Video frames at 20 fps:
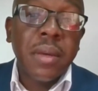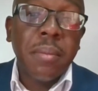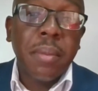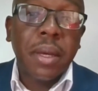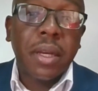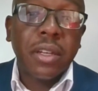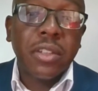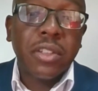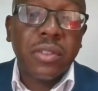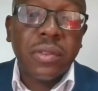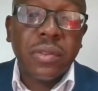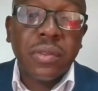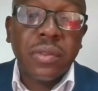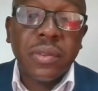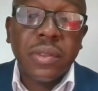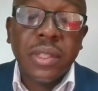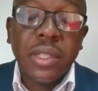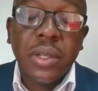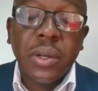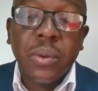Because,
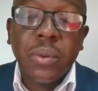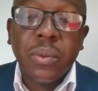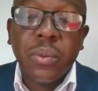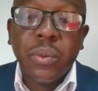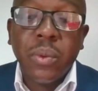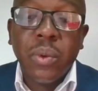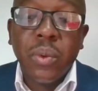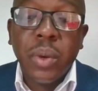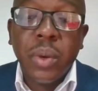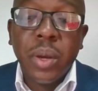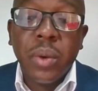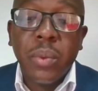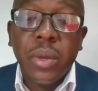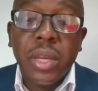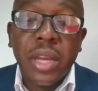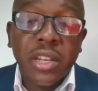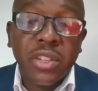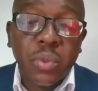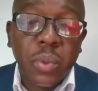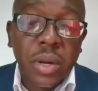
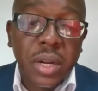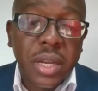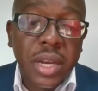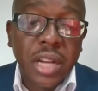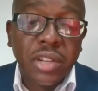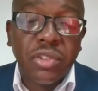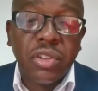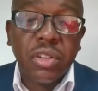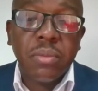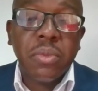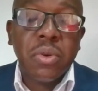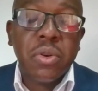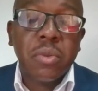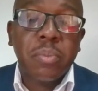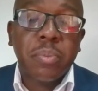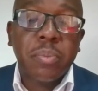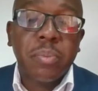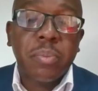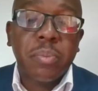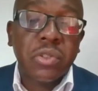yes, we're catching more
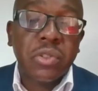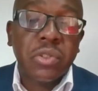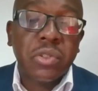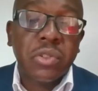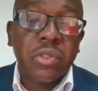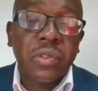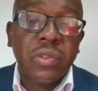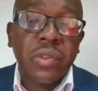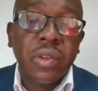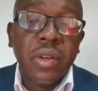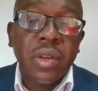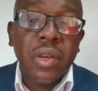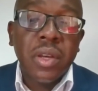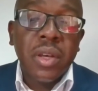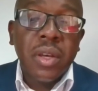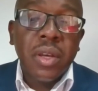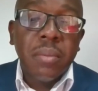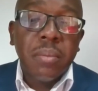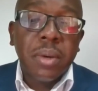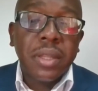persons,
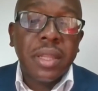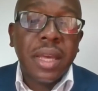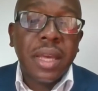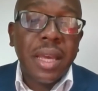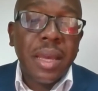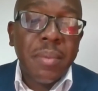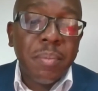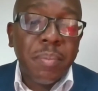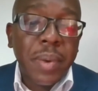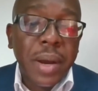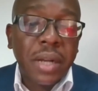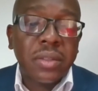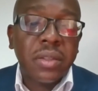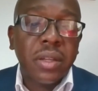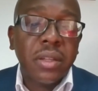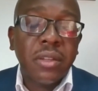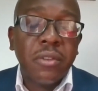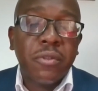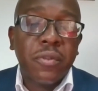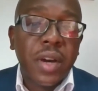but the impact
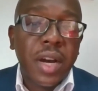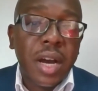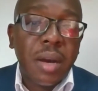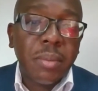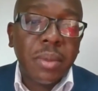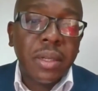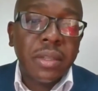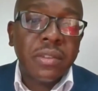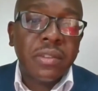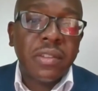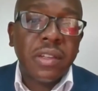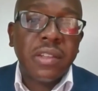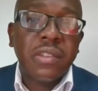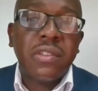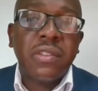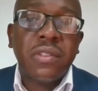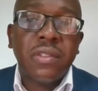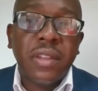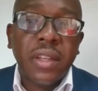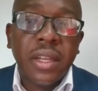on the farmers
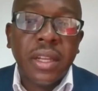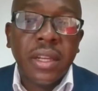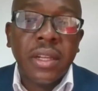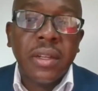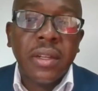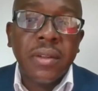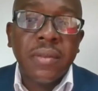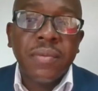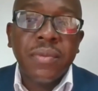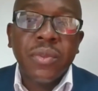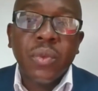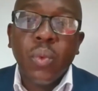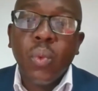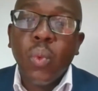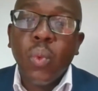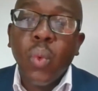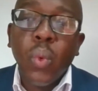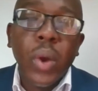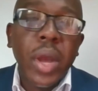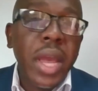is still
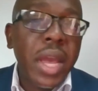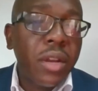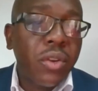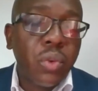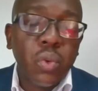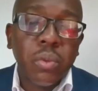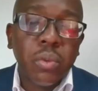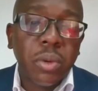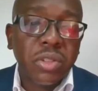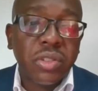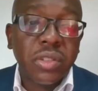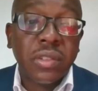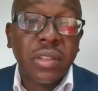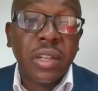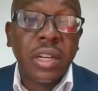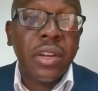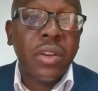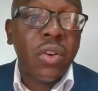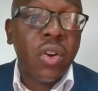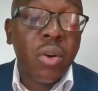way too much. It's
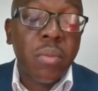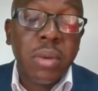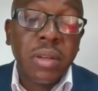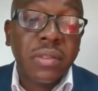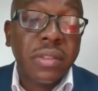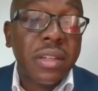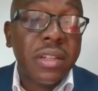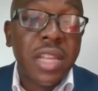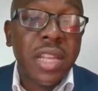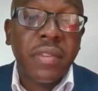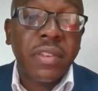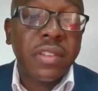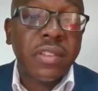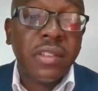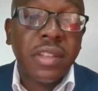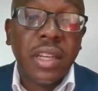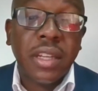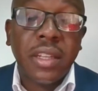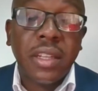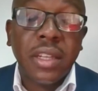an enormous and
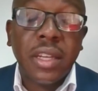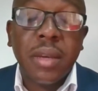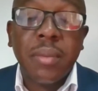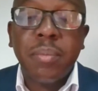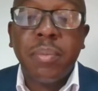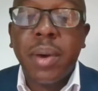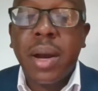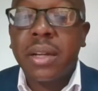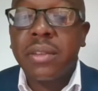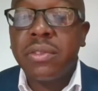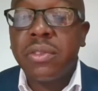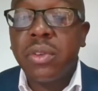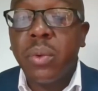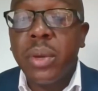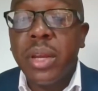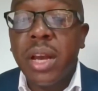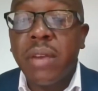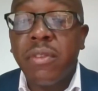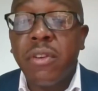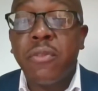devastating impact. So
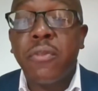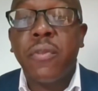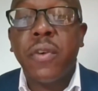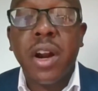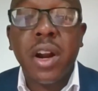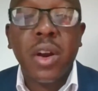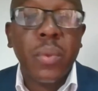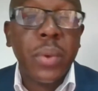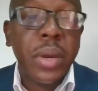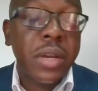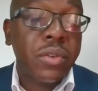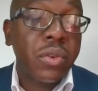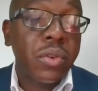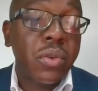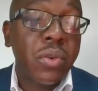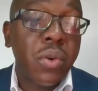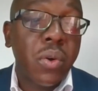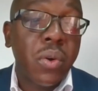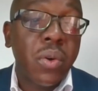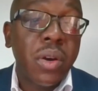we have a far way to
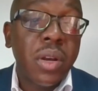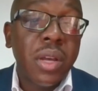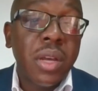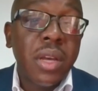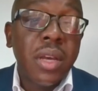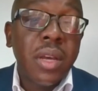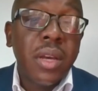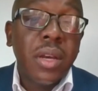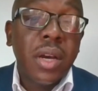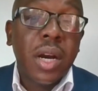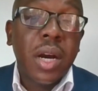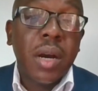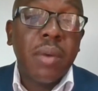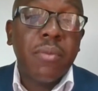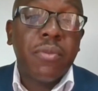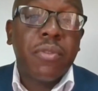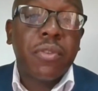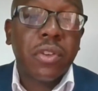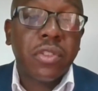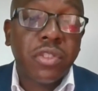go
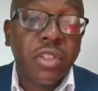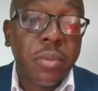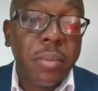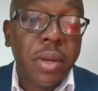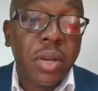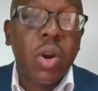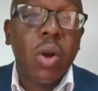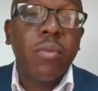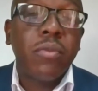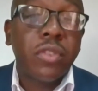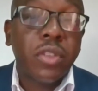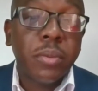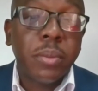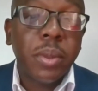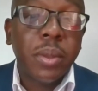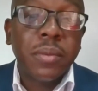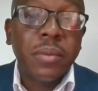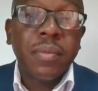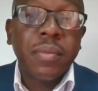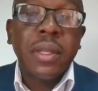for us to be
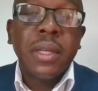comfortable.